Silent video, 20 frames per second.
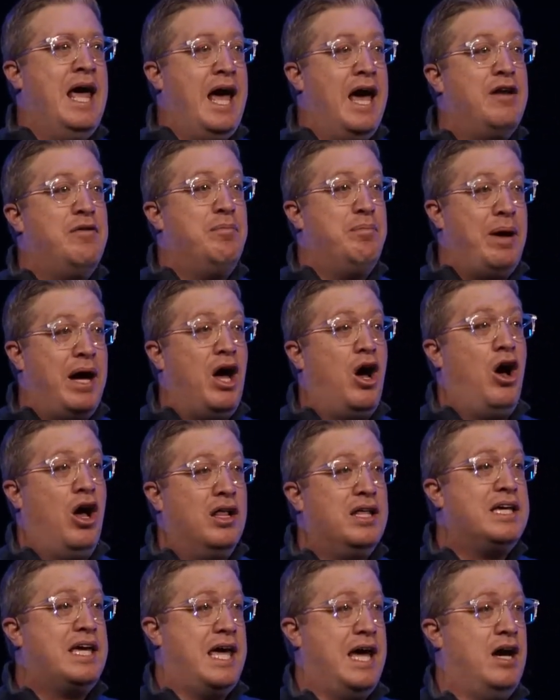And by
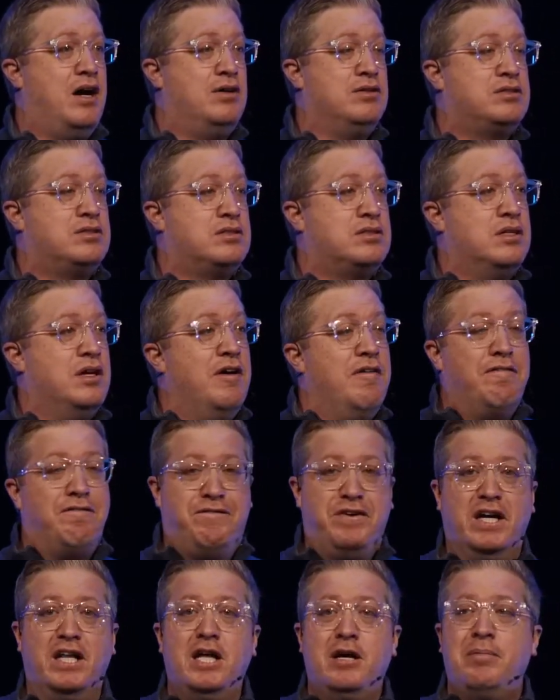all accounts,
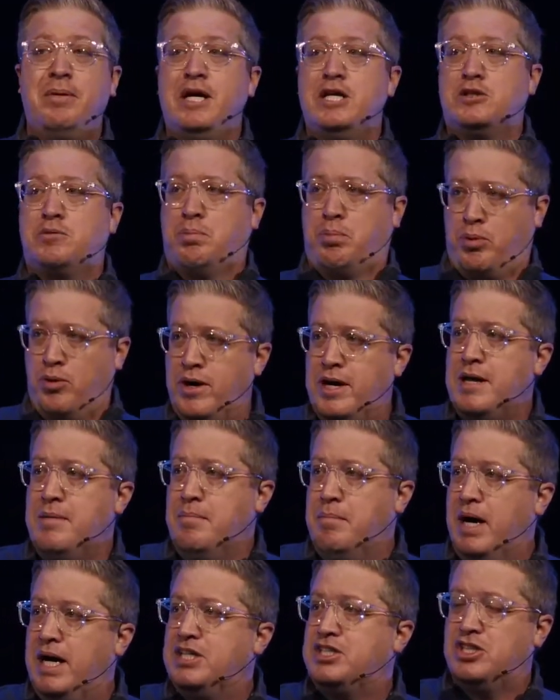Philip is pretty
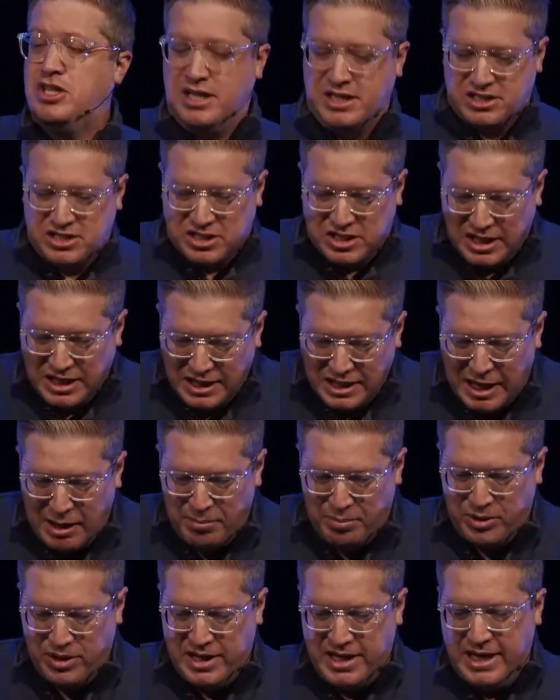much a
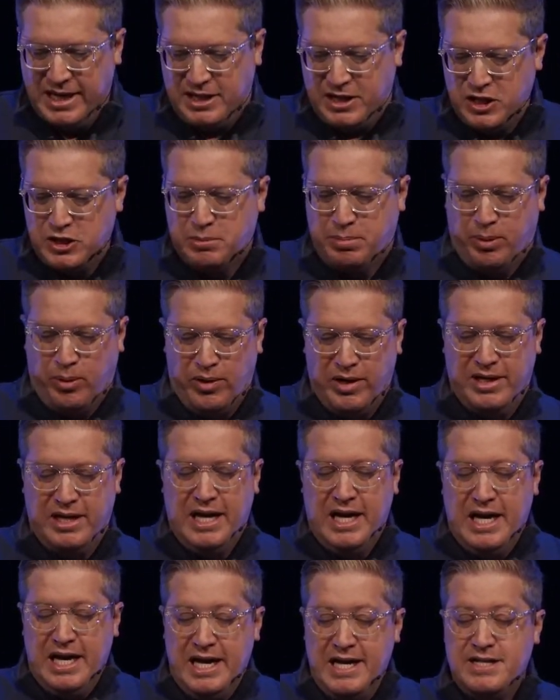celebrity at this point
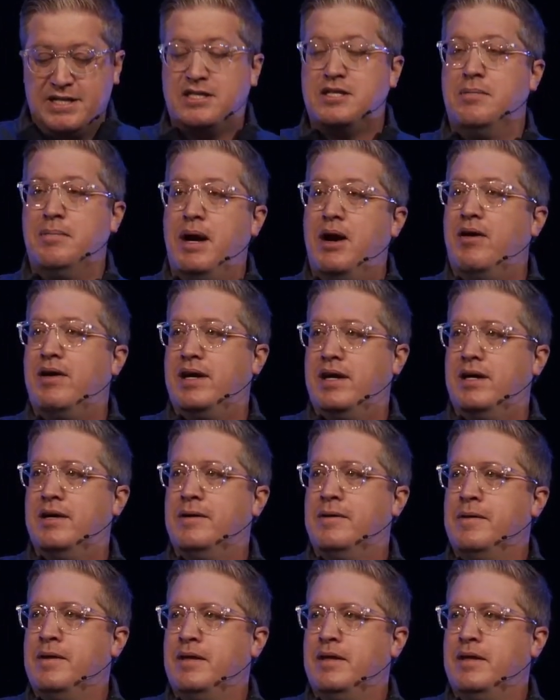in Samaria.